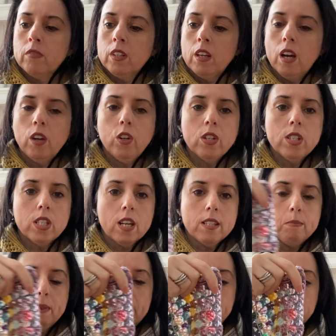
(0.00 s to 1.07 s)
a good size
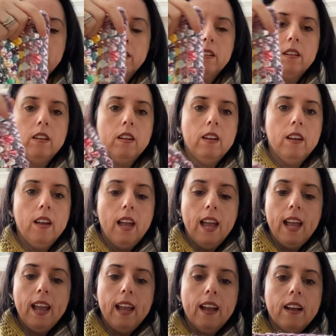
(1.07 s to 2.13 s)
blanket.
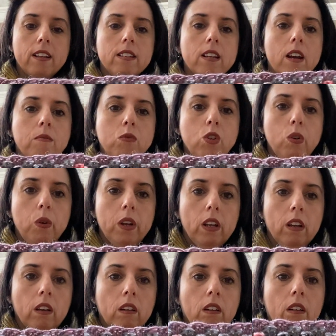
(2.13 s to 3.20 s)
And I'm
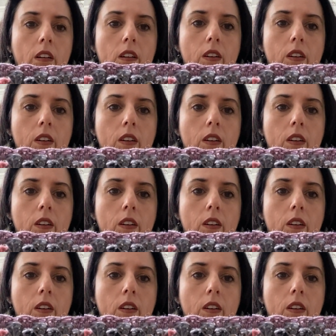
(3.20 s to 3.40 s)
doing